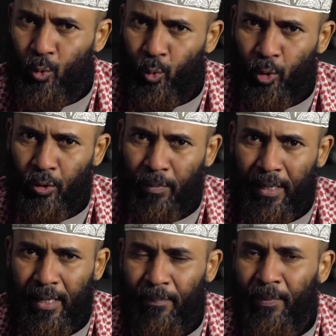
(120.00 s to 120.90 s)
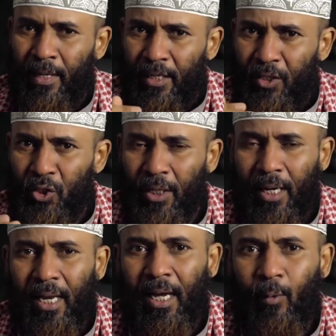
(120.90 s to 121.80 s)
Surah Al-Baqarah.
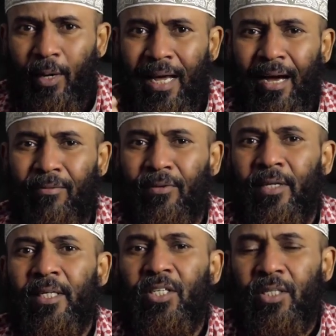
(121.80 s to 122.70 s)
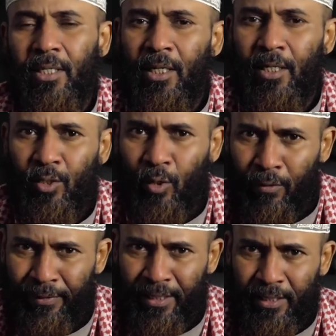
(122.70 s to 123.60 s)
Inshallah, I will have series
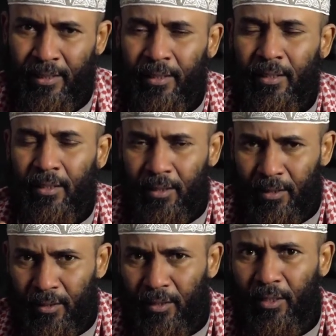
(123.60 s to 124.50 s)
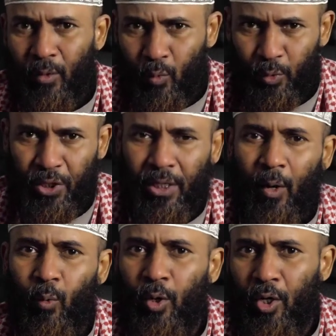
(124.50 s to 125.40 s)
of it, which
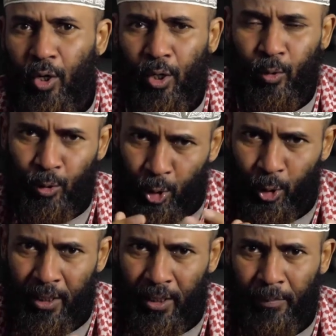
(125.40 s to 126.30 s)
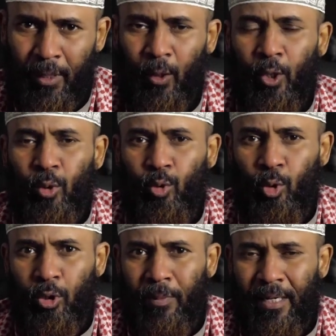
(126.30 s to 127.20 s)
I will carry on talking about
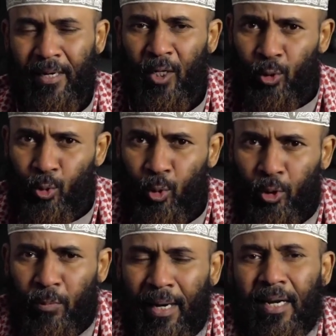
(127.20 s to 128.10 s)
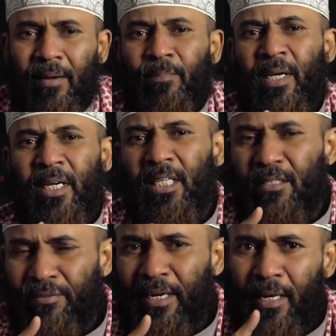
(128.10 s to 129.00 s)
Surah Al-Baqarah. Surah Al-Baqarah is
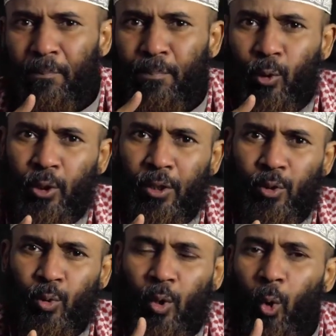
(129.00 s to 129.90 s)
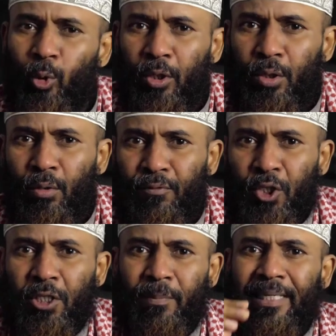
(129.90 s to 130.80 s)
very important surah. On the Day of
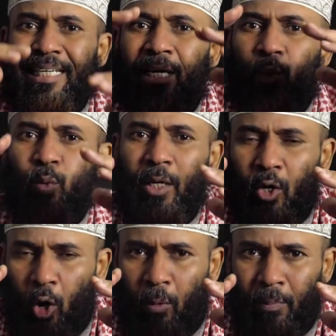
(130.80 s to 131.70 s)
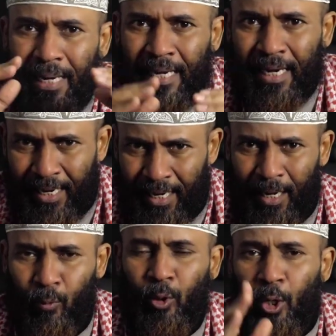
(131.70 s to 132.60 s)
Judgment, it will come like a
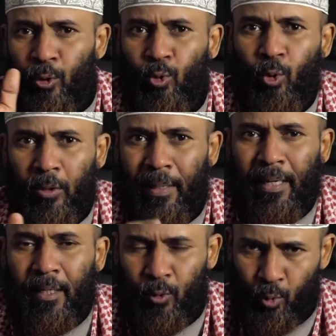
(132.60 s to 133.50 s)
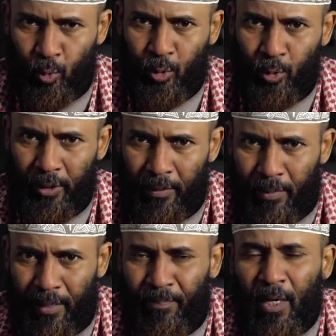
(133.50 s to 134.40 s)
cloud. Surah Al-Baqarah and Surah Al
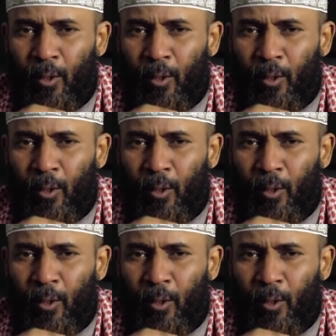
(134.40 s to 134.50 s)
Imran.